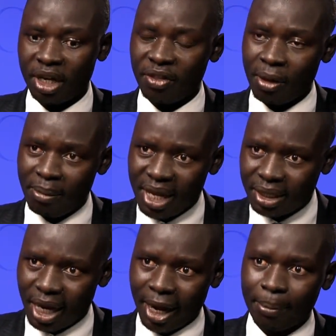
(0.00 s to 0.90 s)
But in the
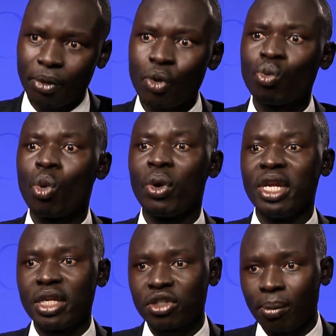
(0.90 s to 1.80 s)
meantime, we
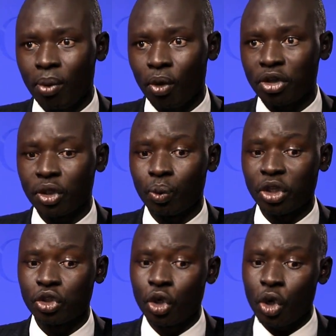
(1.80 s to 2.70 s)
will need support in
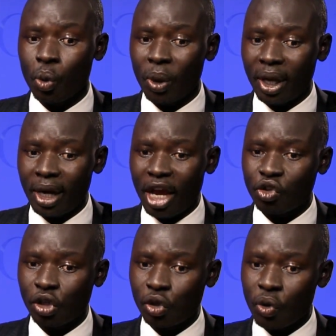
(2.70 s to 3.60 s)
which we can
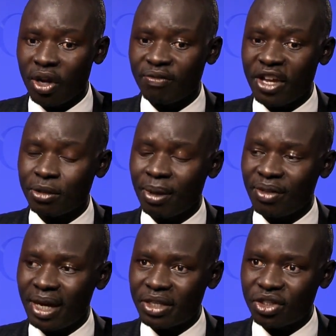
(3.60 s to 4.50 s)
actually do
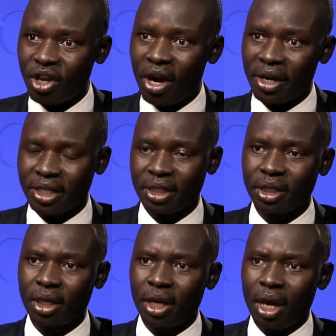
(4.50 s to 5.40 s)
investment that is targeted